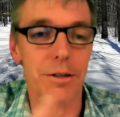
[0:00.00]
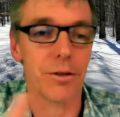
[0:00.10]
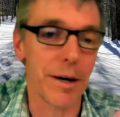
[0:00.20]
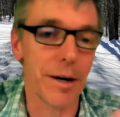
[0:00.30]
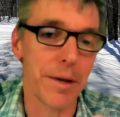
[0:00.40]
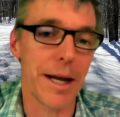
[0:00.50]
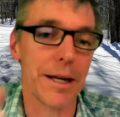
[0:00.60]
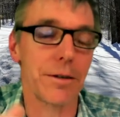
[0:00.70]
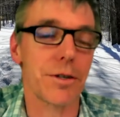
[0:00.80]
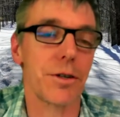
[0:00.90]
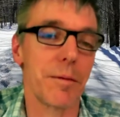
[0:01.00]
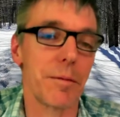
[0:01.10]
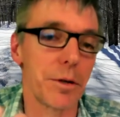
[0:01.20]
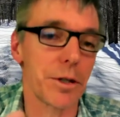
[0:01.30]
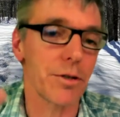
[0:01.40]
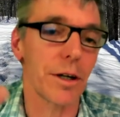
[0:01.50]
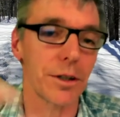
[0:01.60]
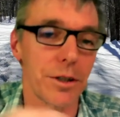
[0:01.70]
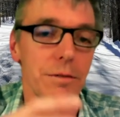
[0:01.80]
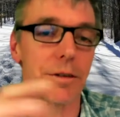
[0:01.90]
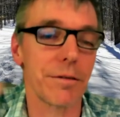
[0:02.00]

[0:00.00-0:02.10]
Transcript: you try to meander a stream and put structures and